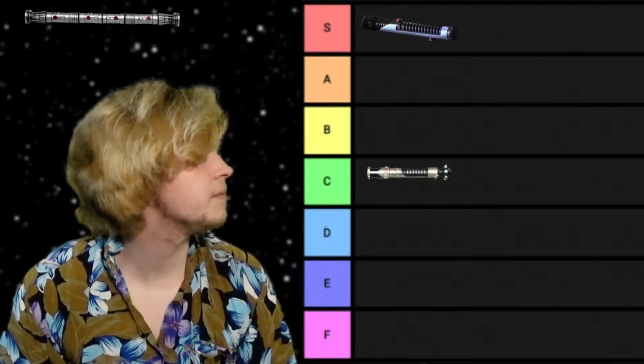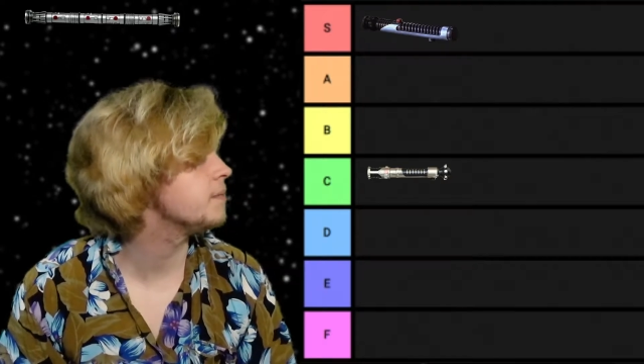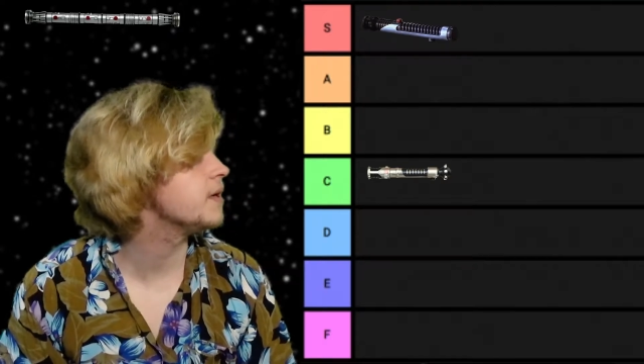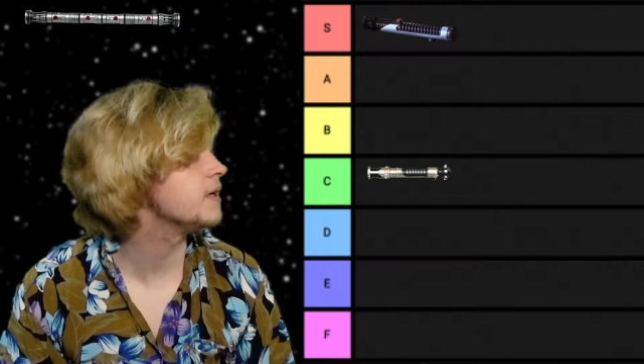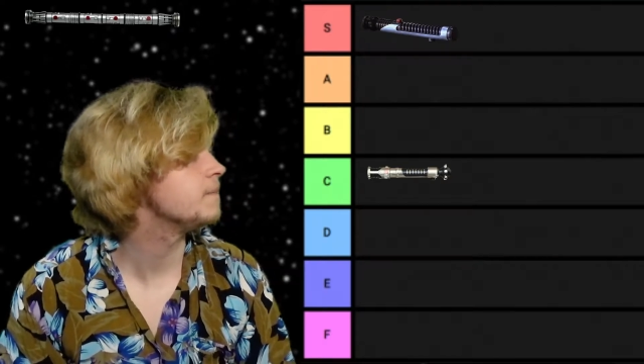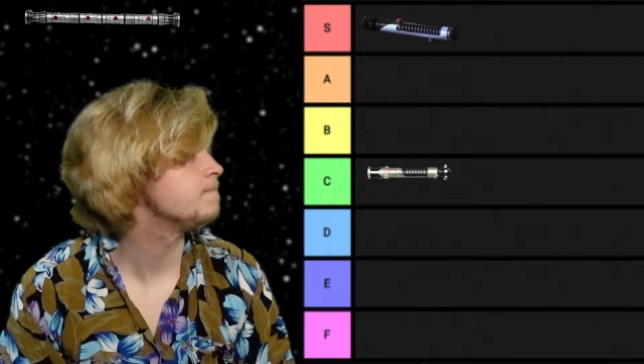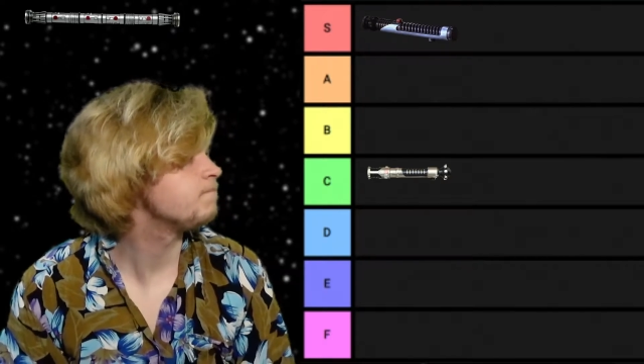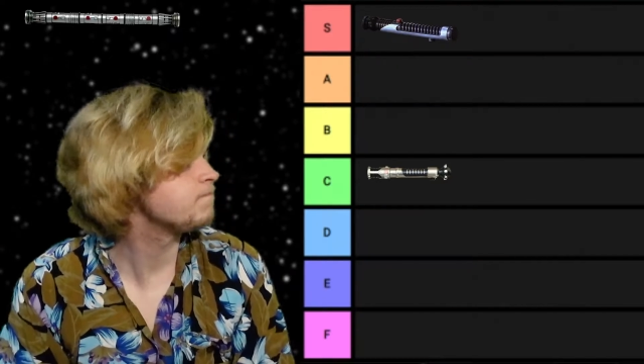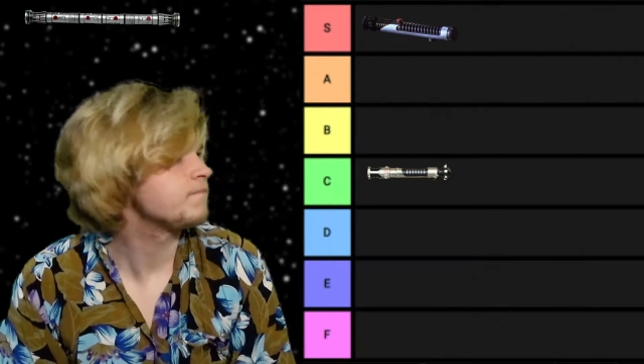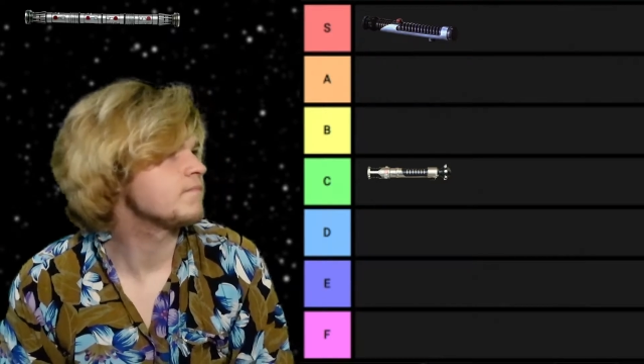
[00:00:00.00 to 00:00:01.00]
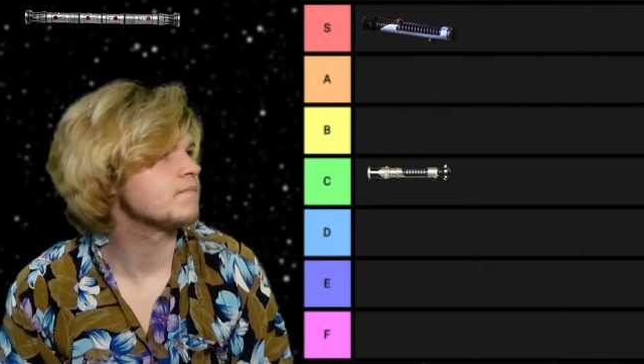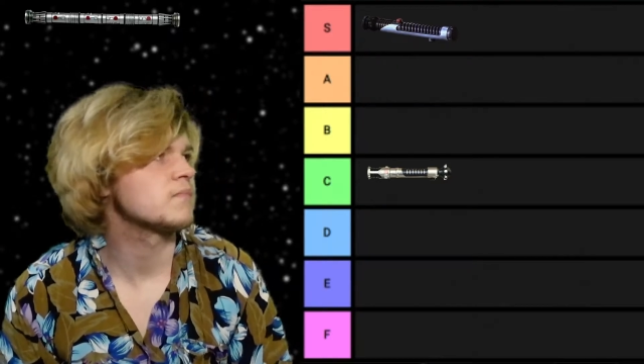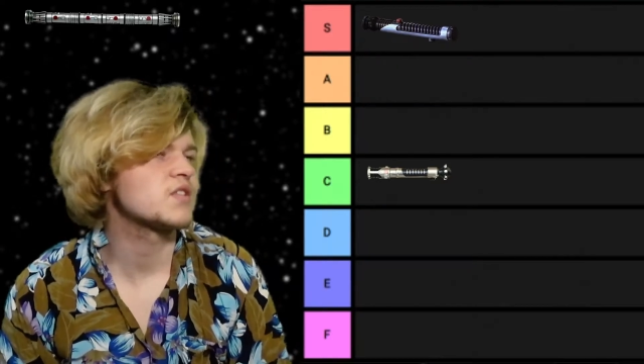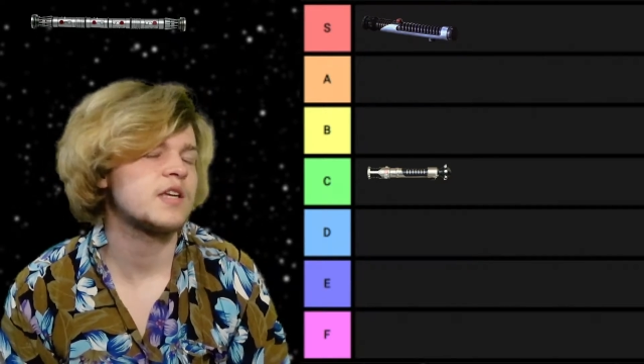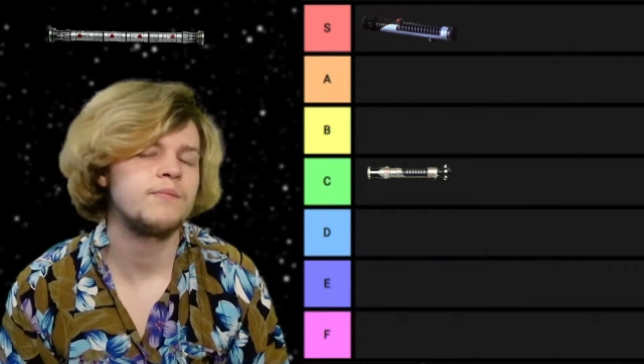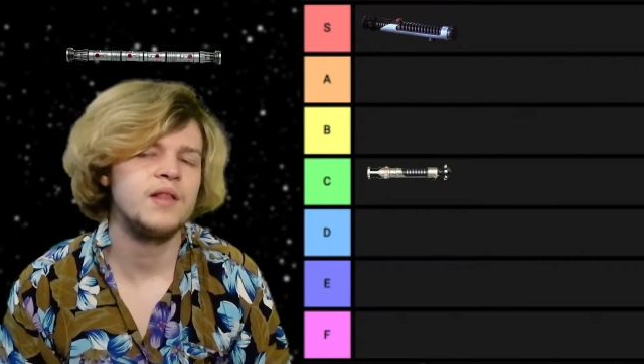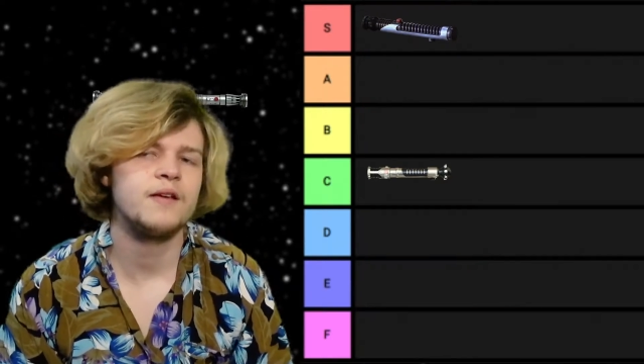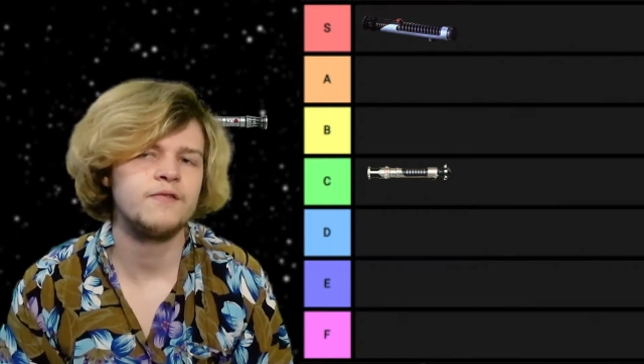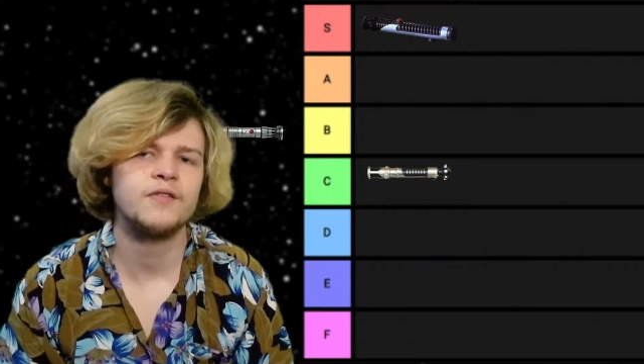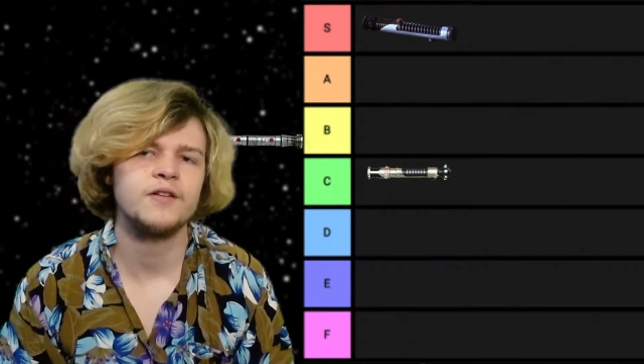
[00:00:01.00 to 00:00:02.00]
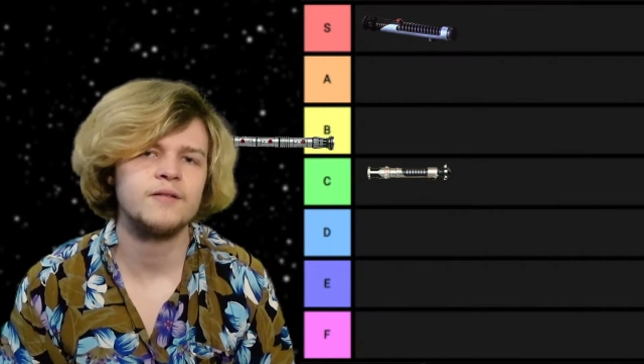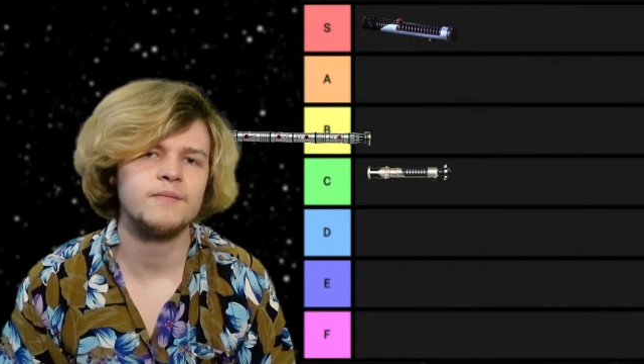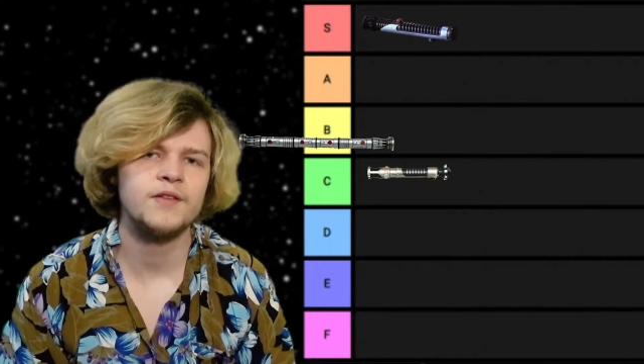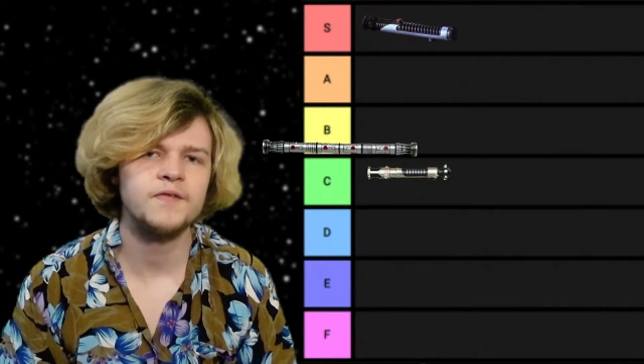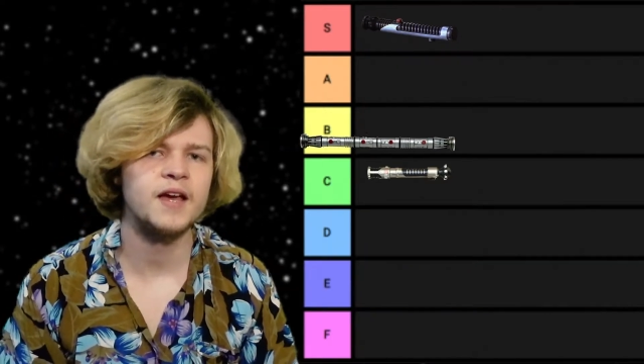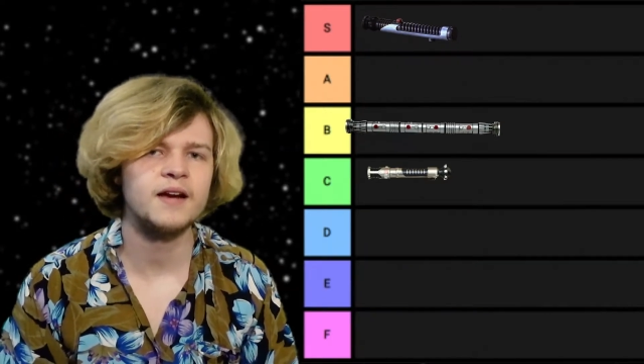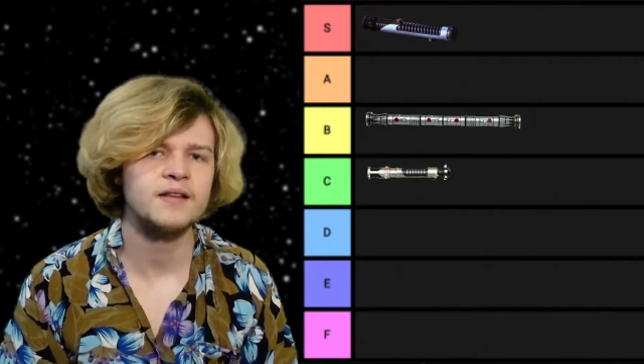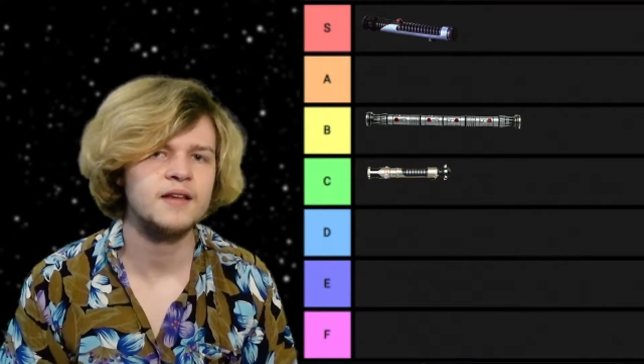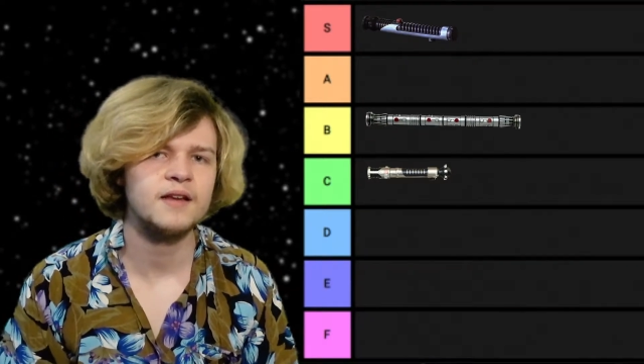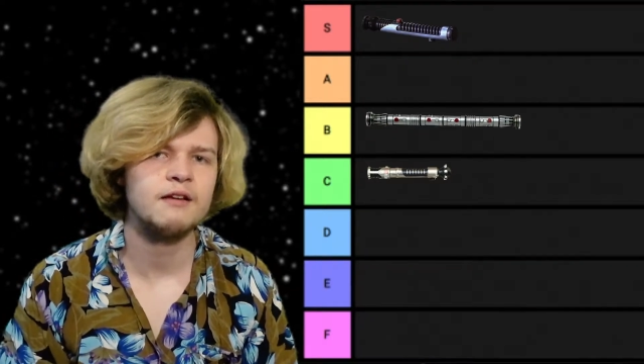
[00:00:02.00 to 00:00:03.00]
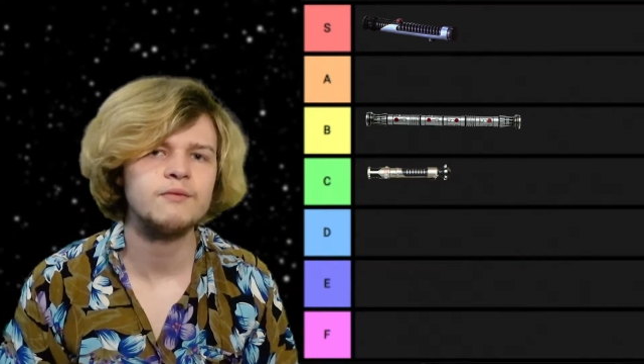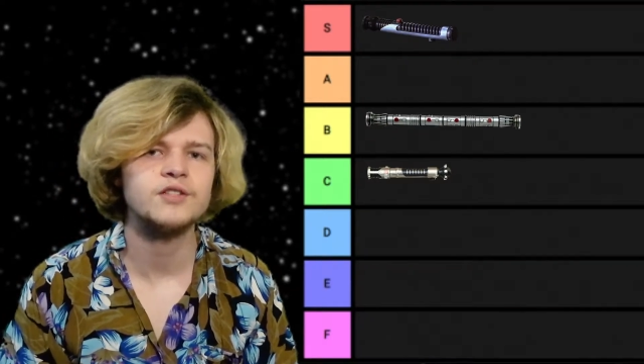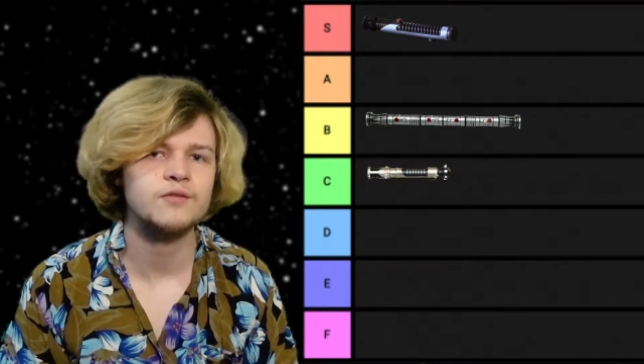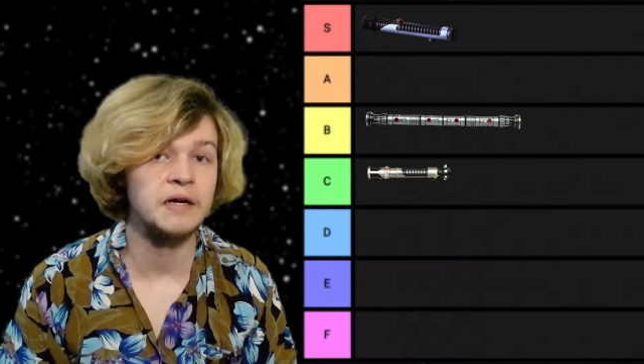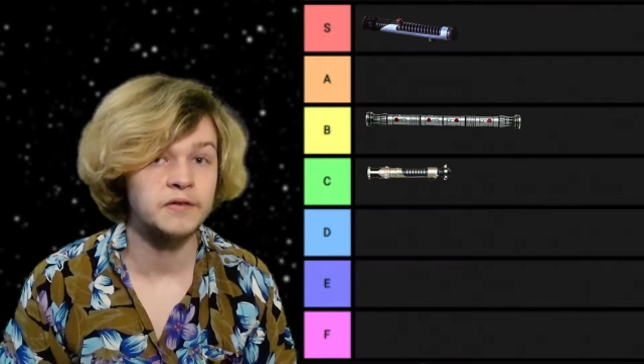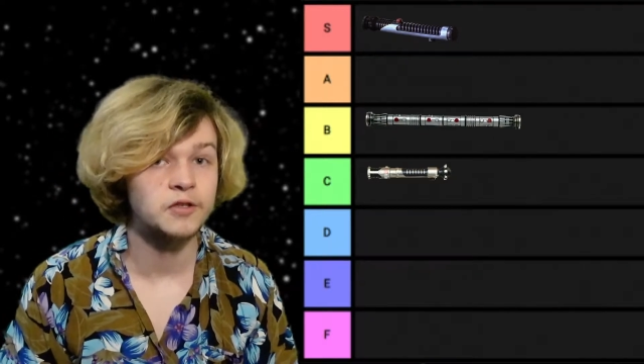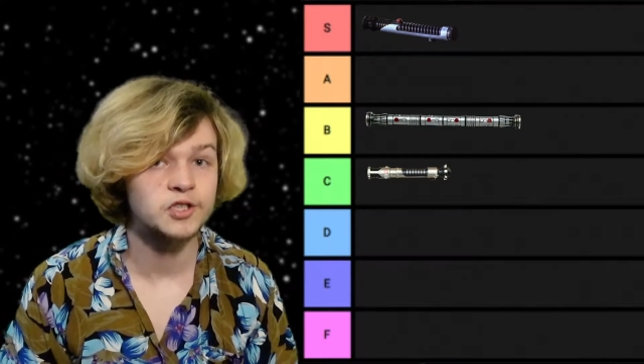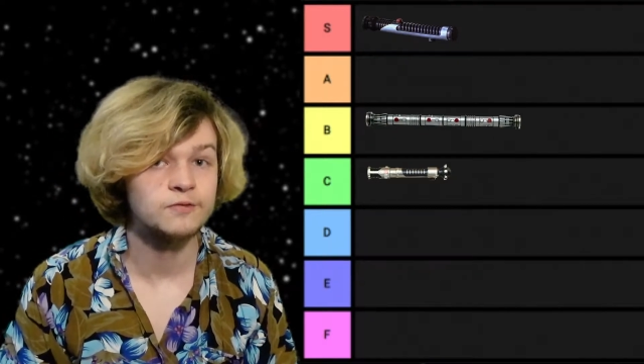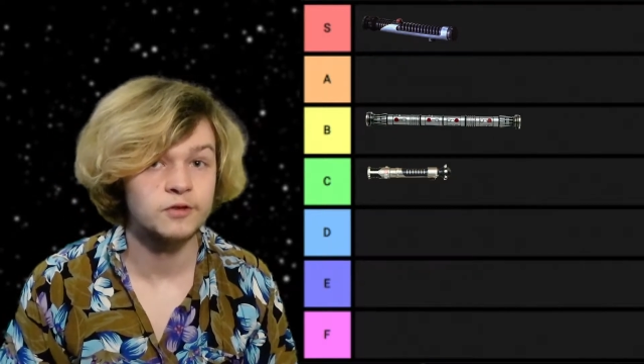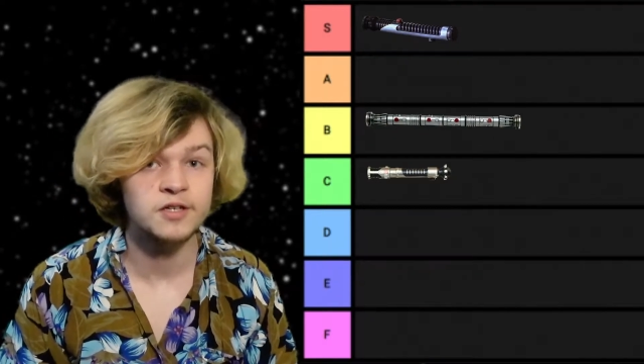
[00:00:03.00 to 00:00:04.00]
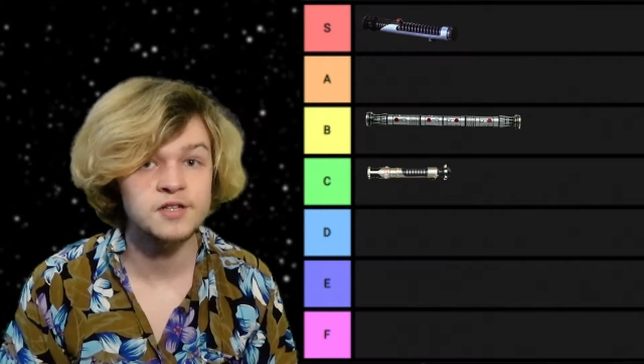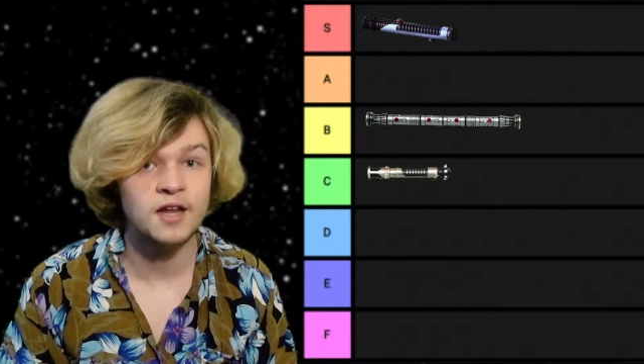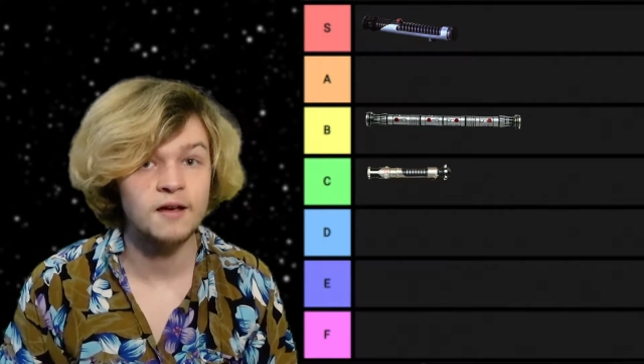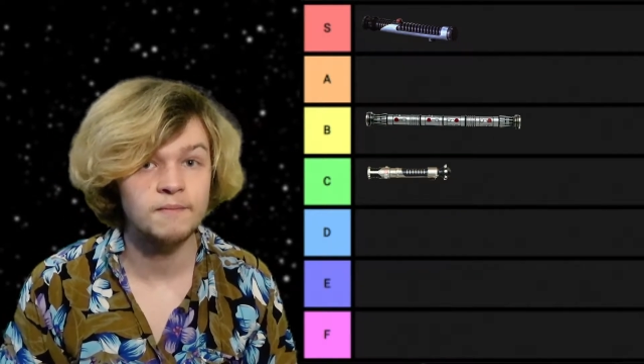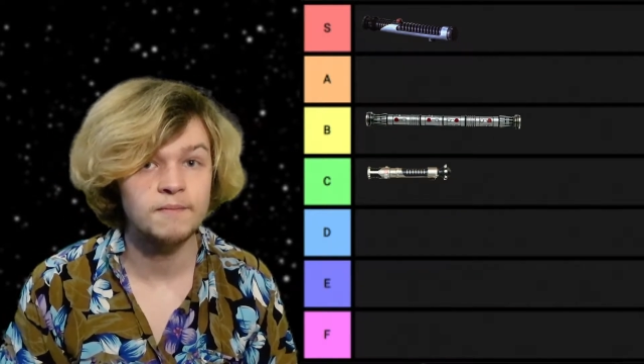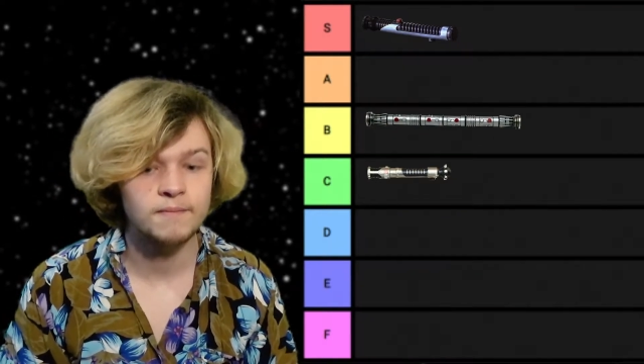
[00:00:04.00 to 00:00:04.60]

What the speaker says: in B, simply for the fact that it was a revolution for its time.